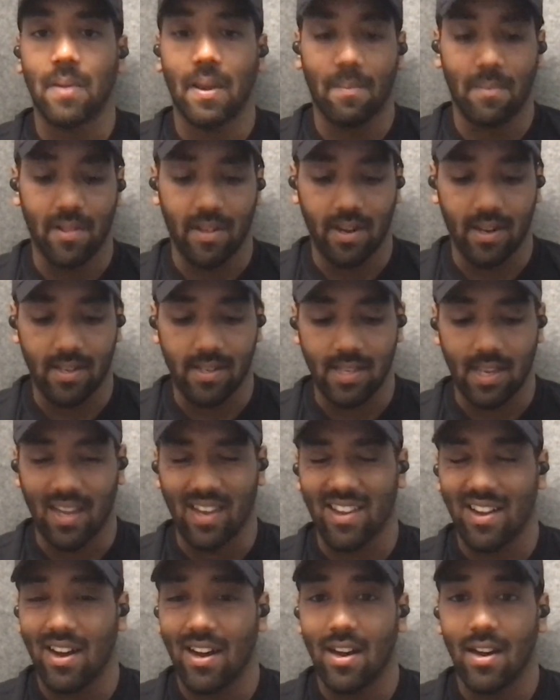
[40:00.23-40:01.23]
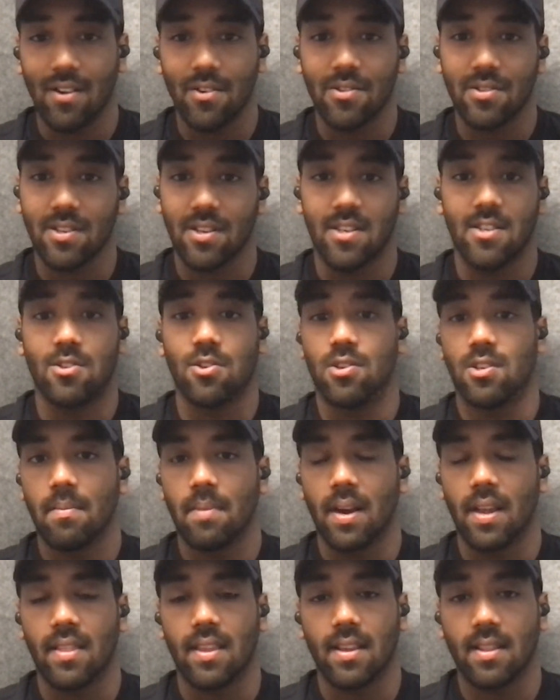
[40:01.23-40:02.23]
people, and I was like, oh, who's going to talk?
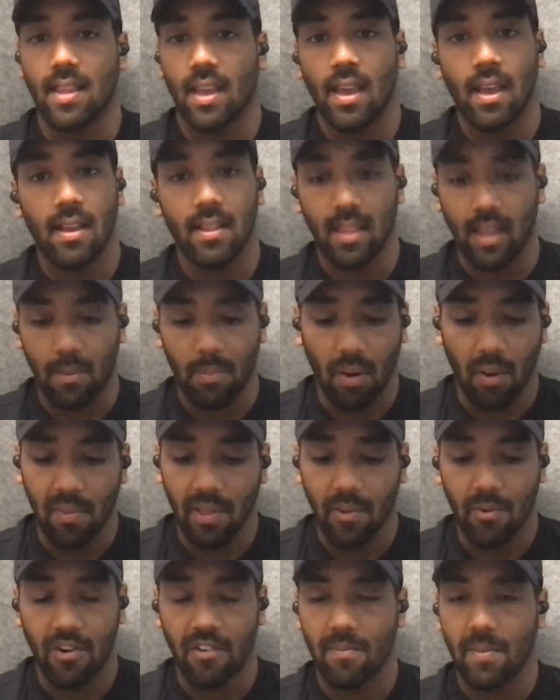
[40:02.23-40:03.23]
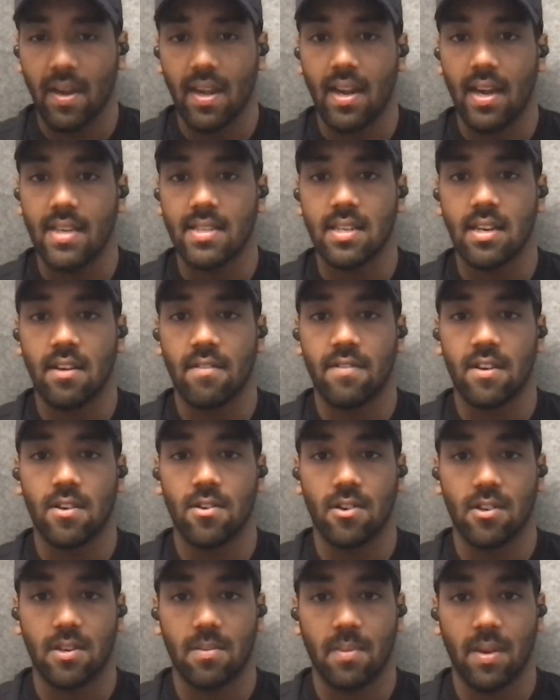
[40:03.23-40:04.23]
But I think they probably would have been nice enough to
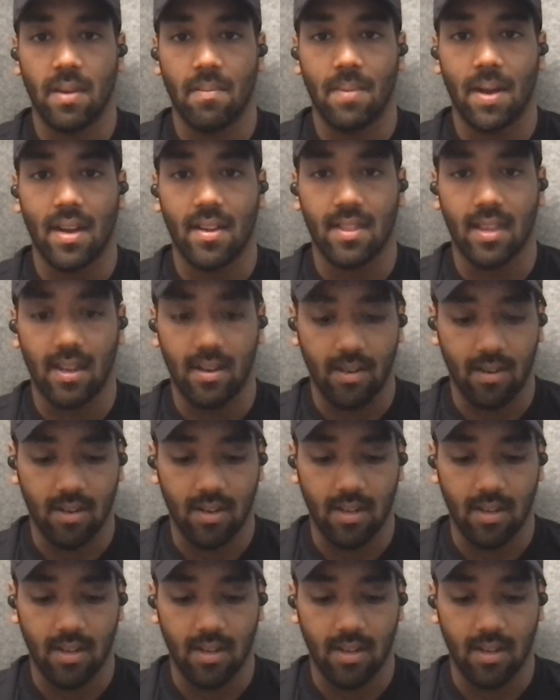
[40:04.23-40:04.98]
talk to me back then,